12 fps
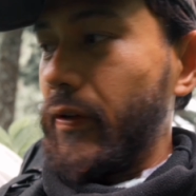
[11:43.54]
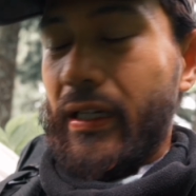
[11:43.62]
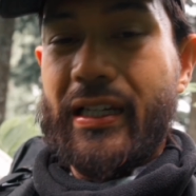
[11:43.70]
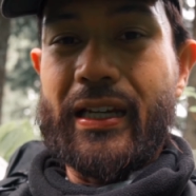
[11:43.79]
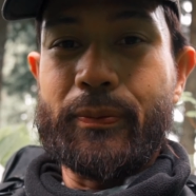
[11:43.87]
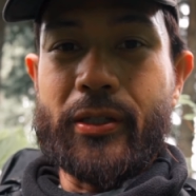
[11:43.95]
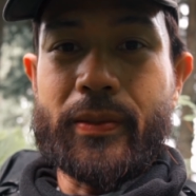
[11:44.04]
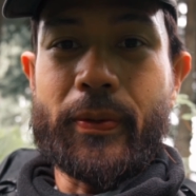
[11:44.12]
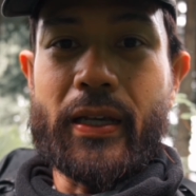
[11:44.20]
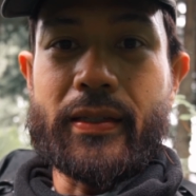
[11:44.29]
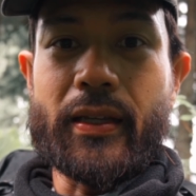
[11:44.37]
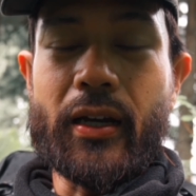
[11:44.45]
i keep this
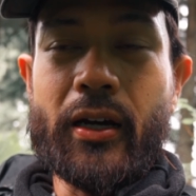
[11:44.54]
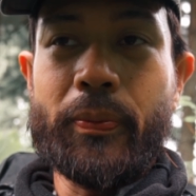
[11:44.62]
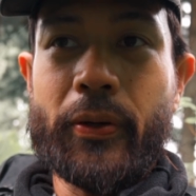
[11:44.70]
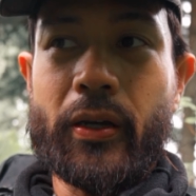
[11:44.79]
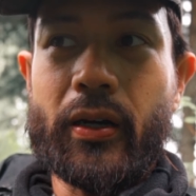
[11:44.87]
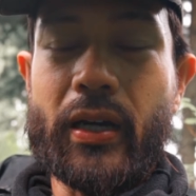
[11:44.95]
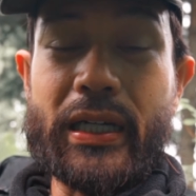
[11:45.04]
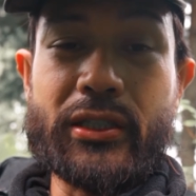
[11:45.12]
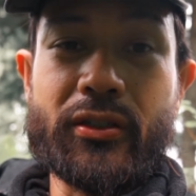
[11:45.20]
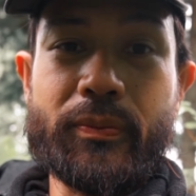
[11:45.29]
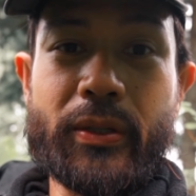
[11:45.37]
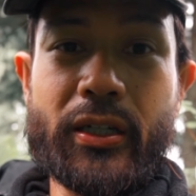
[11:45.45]
pace up i
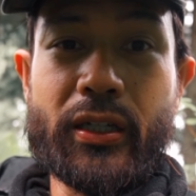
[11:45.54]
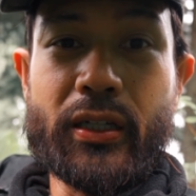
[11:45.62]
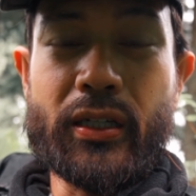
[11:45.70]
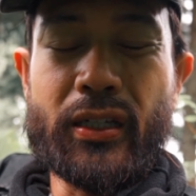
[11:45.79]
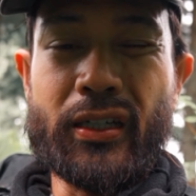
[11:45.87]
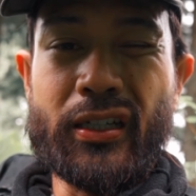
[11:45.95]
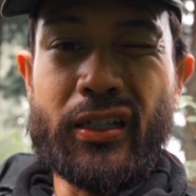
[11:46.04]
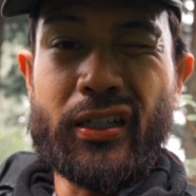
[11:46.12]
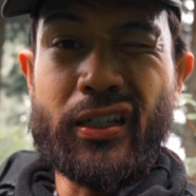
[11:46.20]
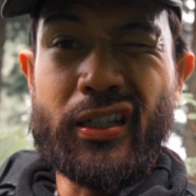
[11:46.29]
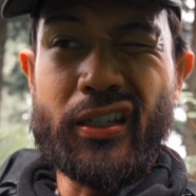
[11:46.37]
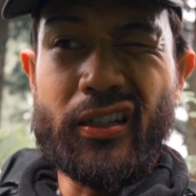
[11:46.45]
should
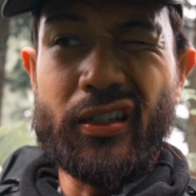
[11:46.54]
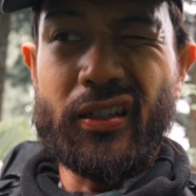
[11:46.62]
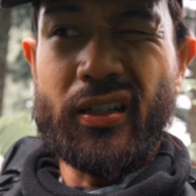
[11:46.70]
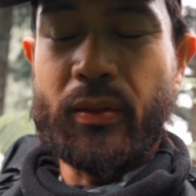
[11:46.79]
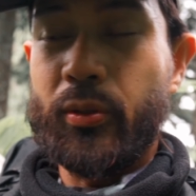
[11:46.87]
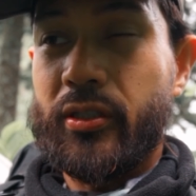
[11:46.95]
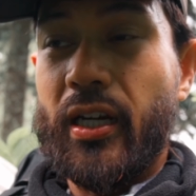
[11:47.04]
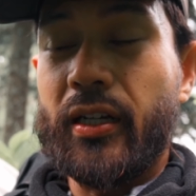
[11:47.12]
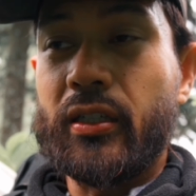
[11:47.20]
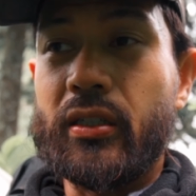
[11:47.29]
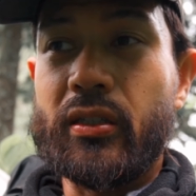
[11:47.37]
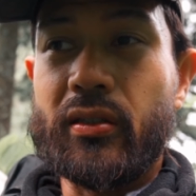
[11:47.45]
be at
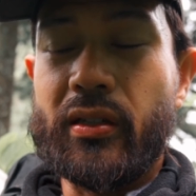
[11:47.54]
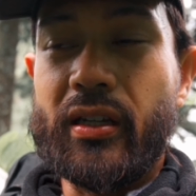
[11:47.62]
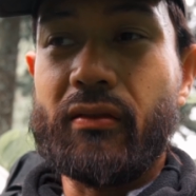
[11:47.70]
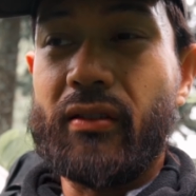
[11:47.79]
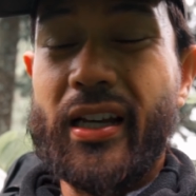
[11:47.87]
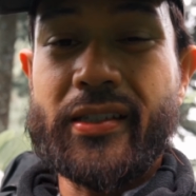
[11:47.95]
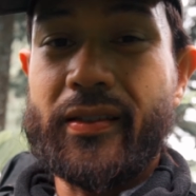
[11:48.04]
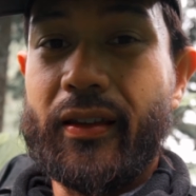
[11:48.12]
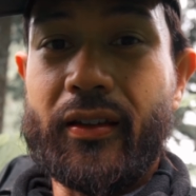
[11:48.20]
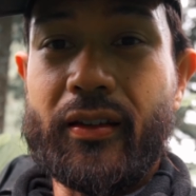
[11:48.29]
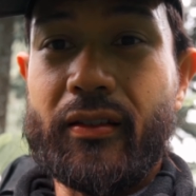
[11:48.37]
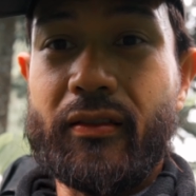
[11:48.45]
botanical in less
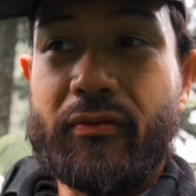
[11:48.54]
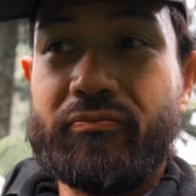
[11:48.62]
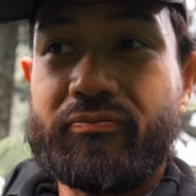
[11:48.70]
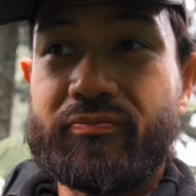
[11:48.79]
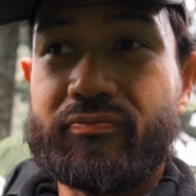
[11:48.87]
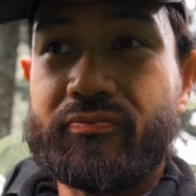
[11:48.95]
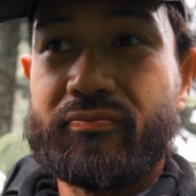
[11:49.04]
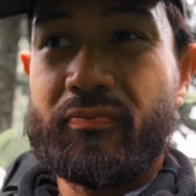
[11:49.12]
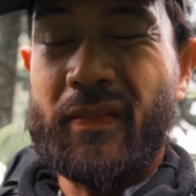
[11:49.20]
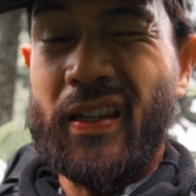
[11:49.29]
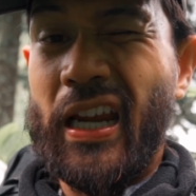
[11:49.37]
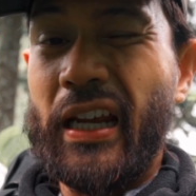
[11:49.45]
than
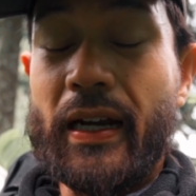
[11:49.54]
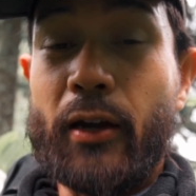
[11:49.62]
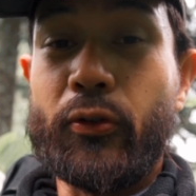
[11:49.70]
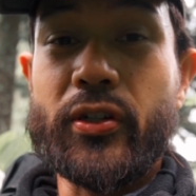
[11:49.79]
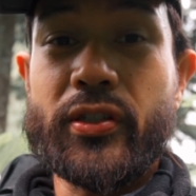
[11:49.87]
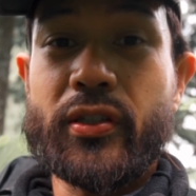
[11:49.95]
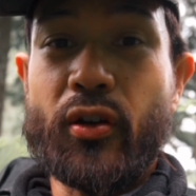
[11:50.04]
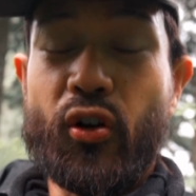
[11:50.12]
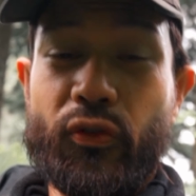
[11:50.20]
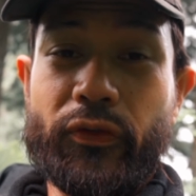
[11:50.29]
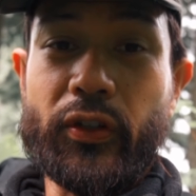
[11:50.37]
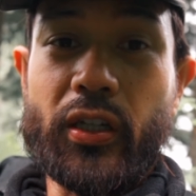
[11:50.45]
eight hours
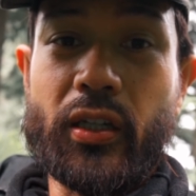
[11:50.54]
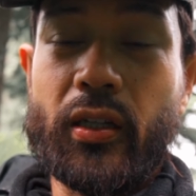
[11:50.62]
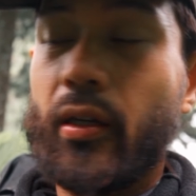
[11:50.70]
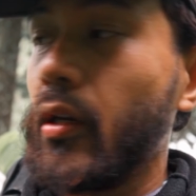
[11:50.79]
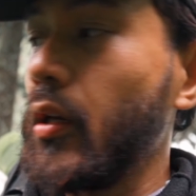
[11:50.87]
hopefully